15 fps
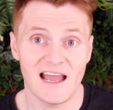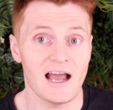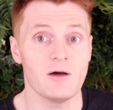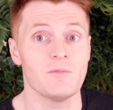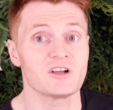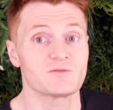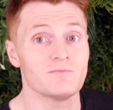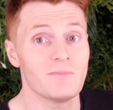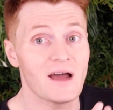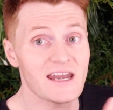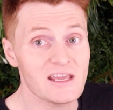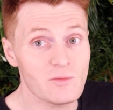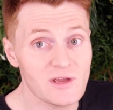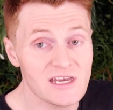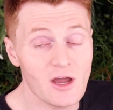how much
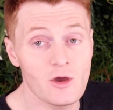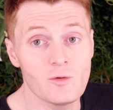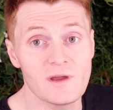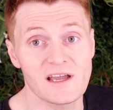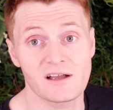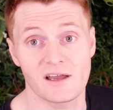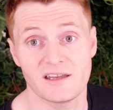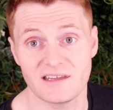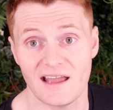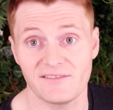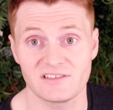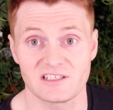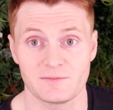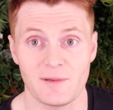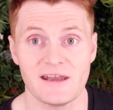money we know we are going to
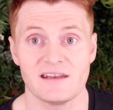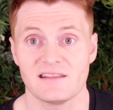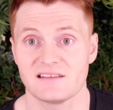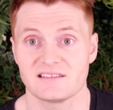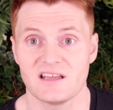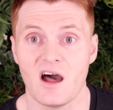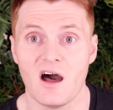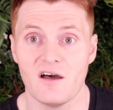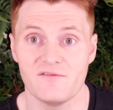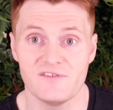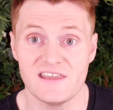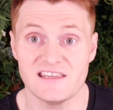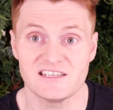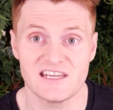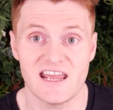have to spend at the start of
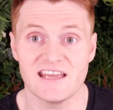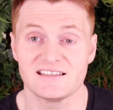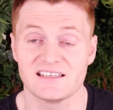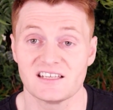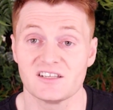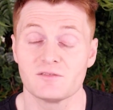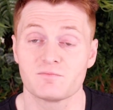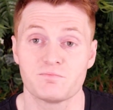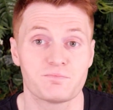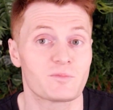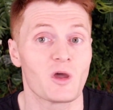each year to